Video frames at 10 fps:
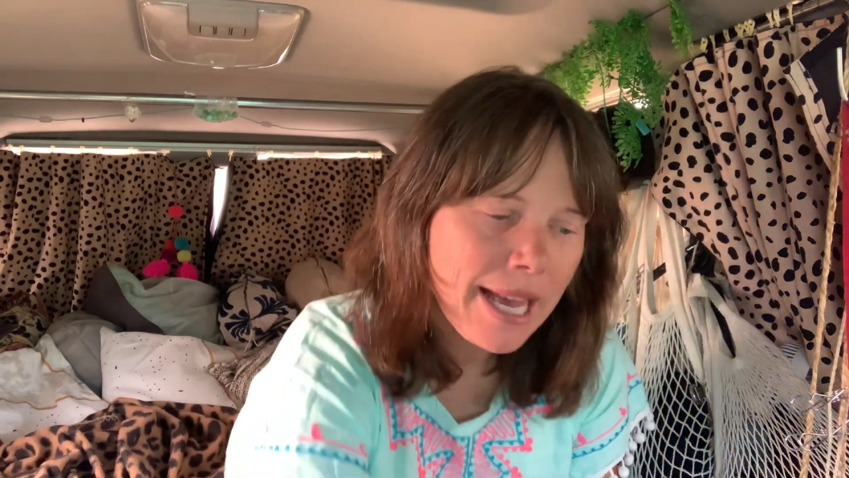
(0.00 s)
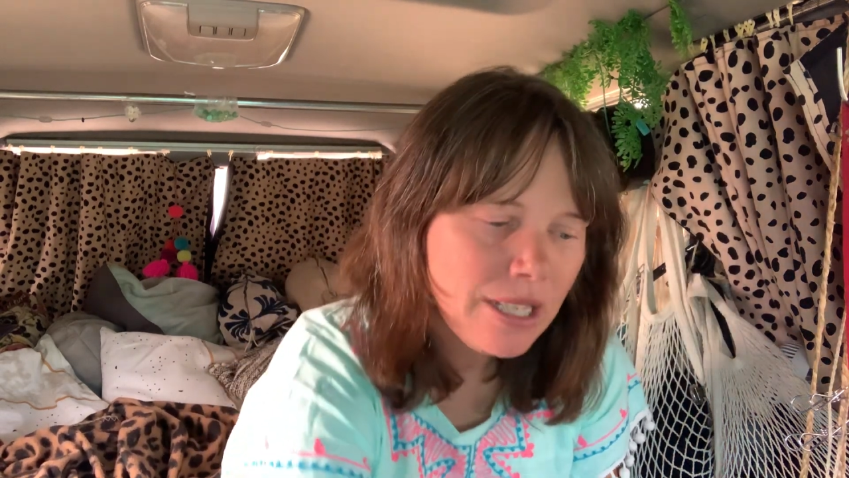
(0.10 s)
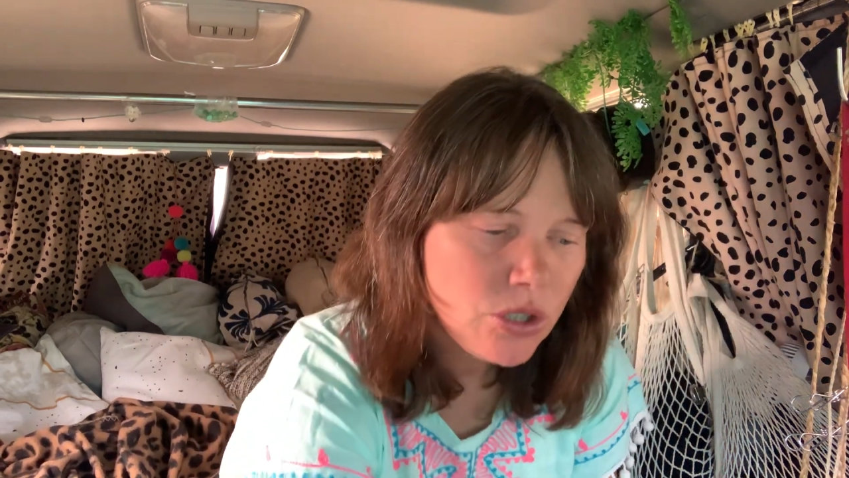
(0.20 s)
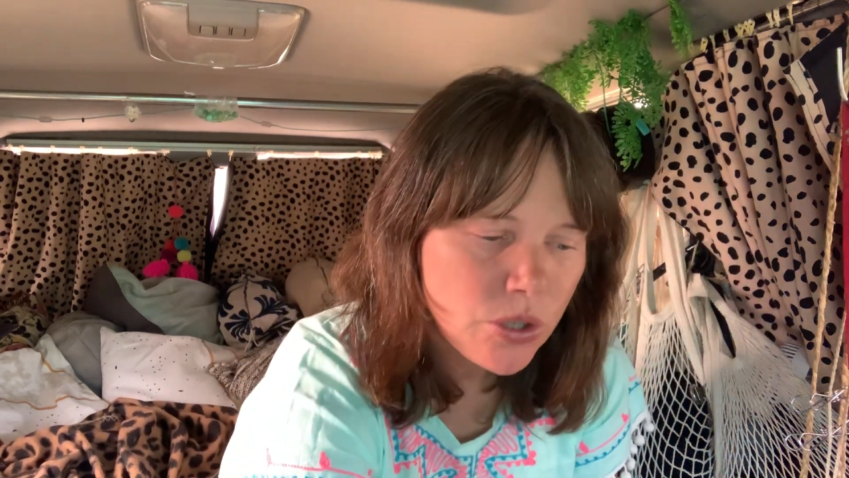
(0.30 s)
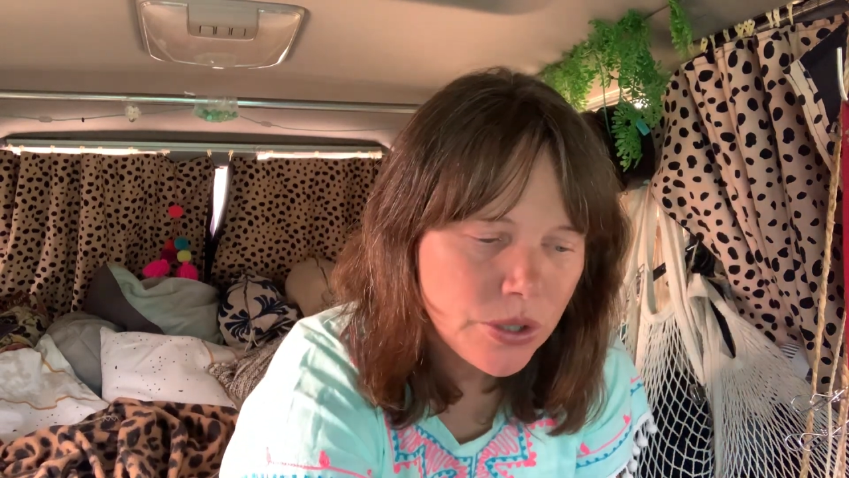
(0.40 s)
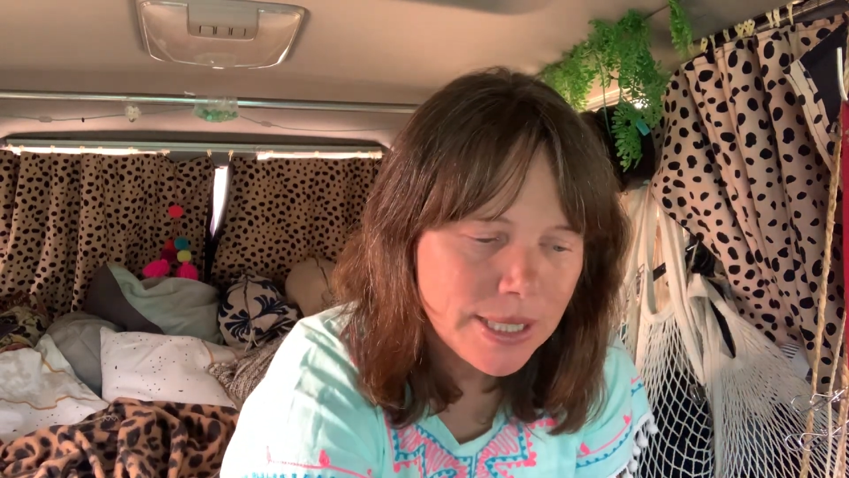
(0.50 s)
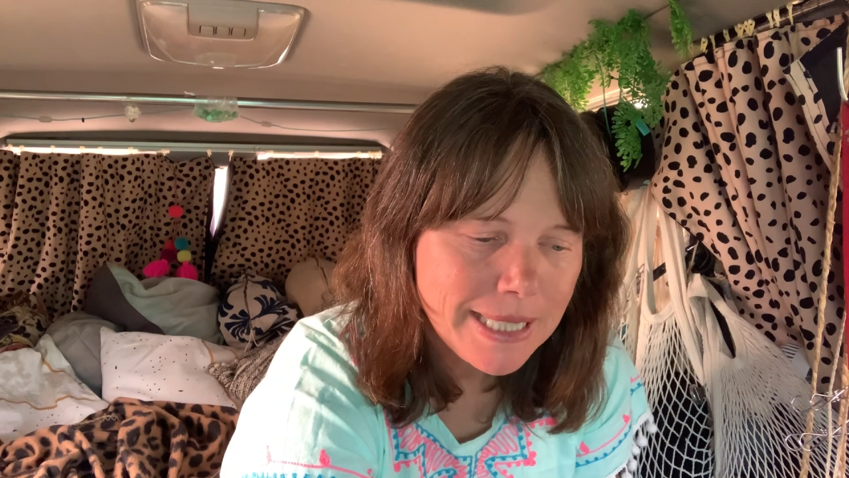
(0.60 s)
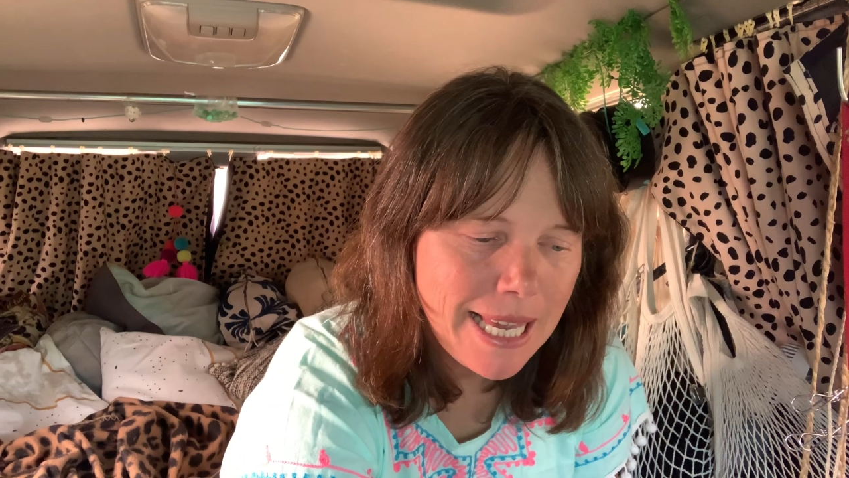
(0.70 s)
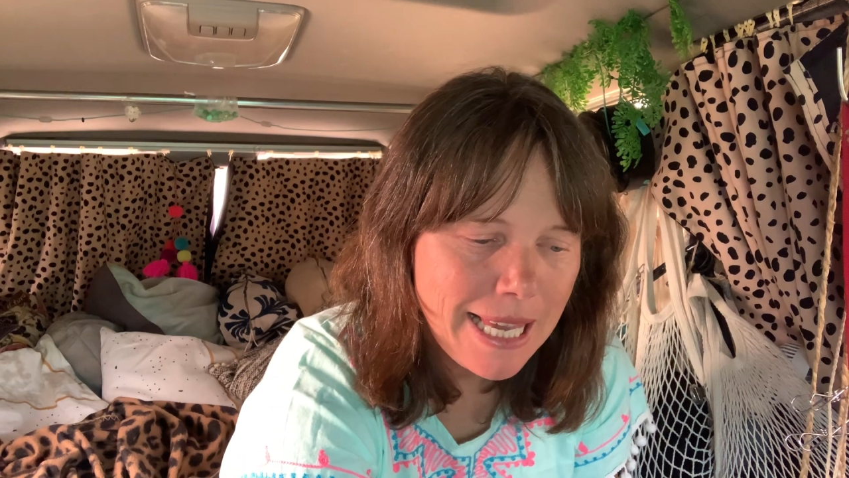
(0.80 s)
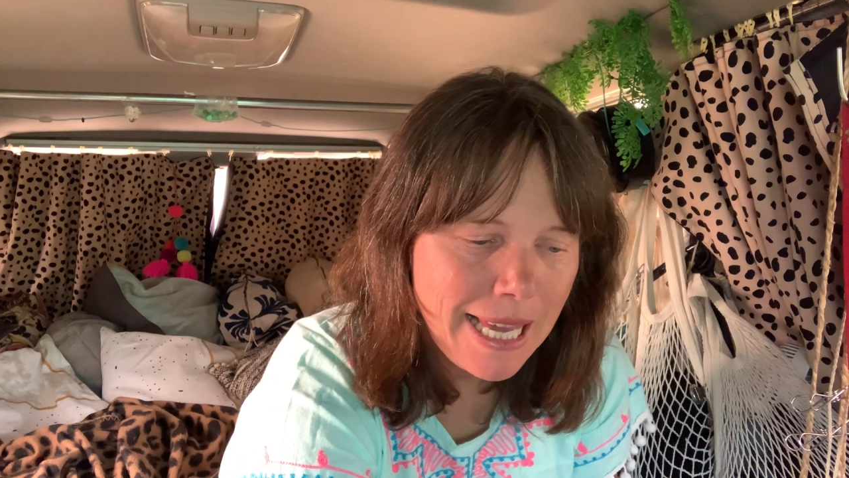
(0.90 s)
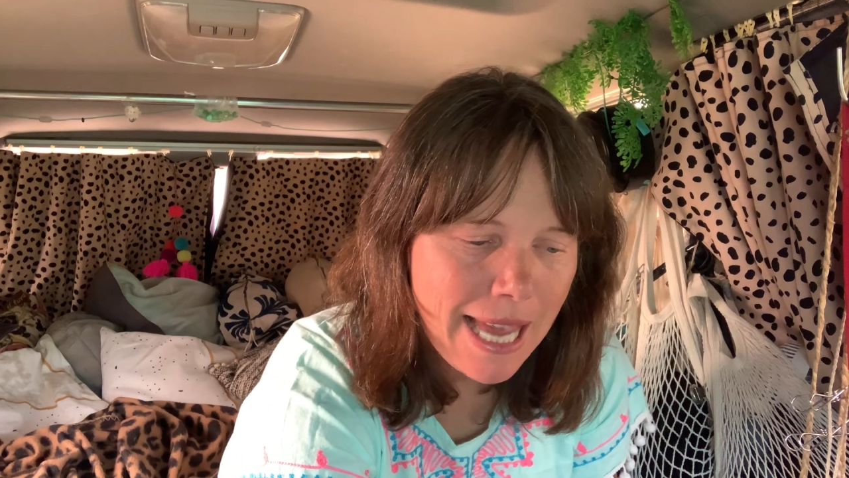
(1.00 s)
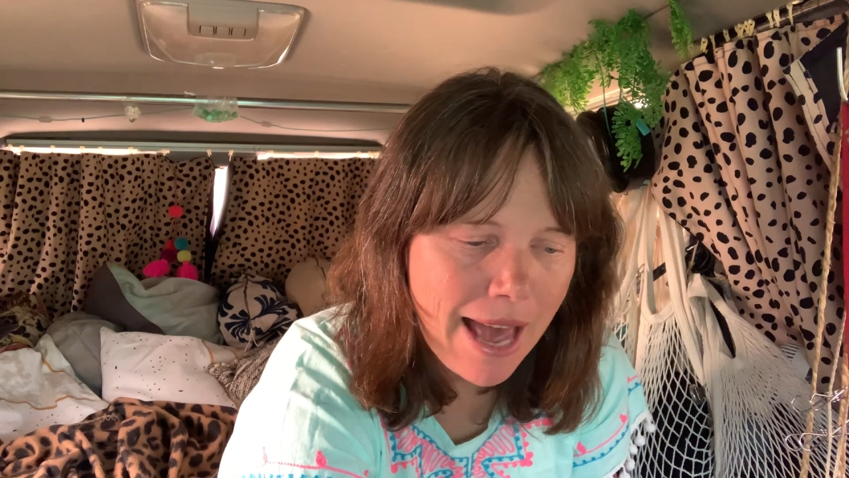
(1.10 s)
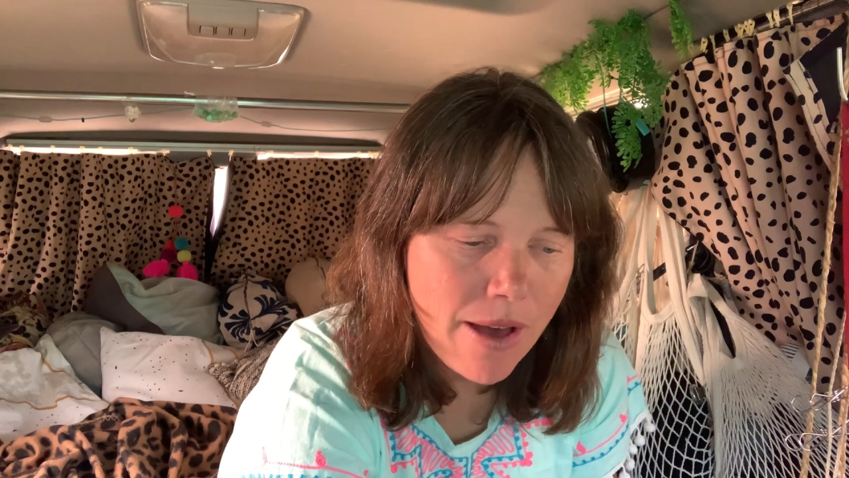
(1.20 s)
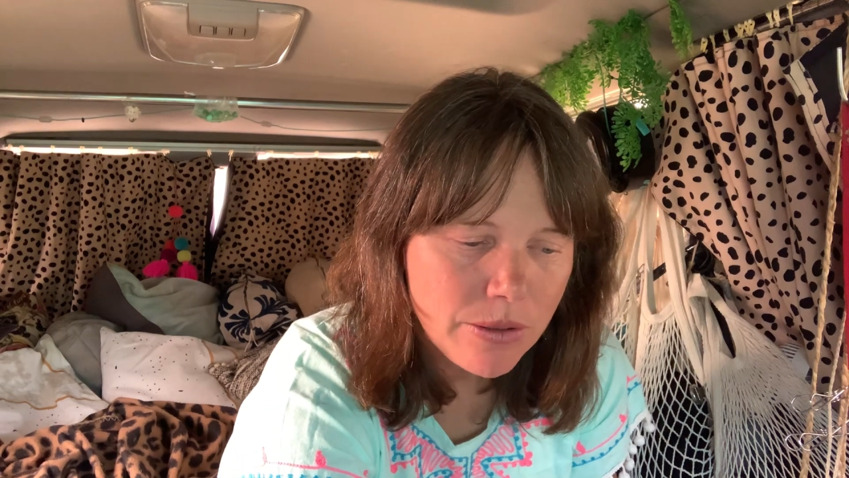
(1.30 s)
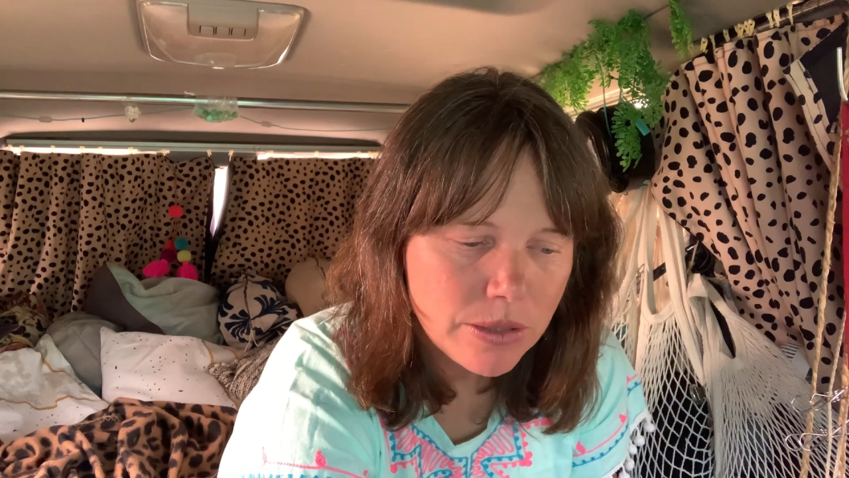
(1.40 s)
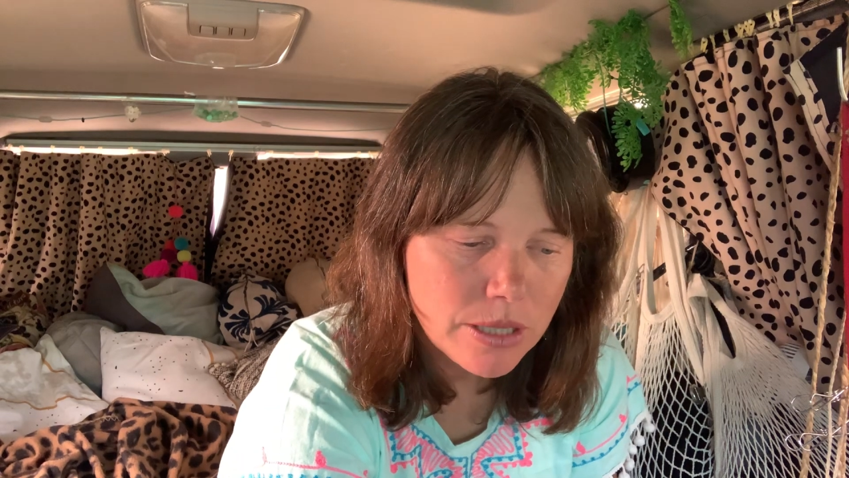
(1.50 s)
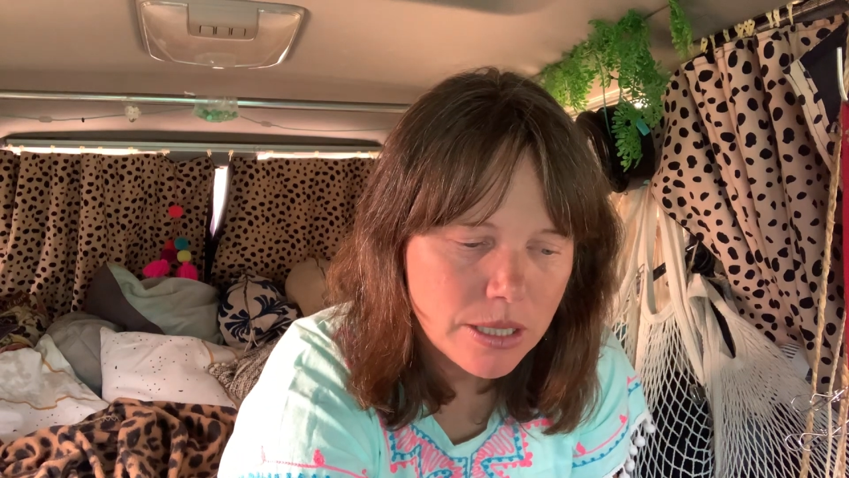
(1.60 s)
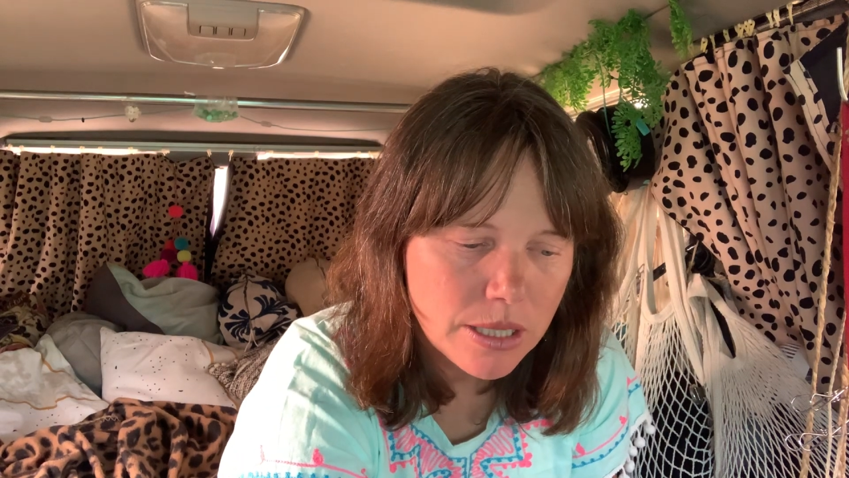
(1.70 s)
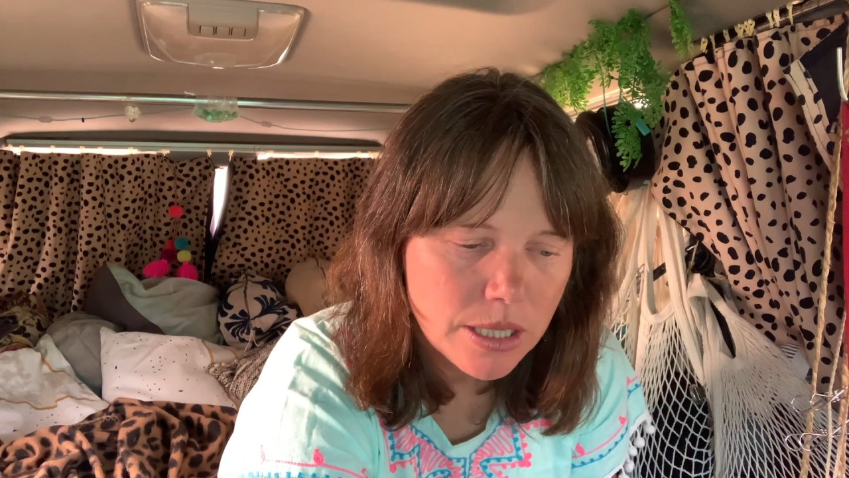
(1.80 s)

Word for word: and you're seeking out.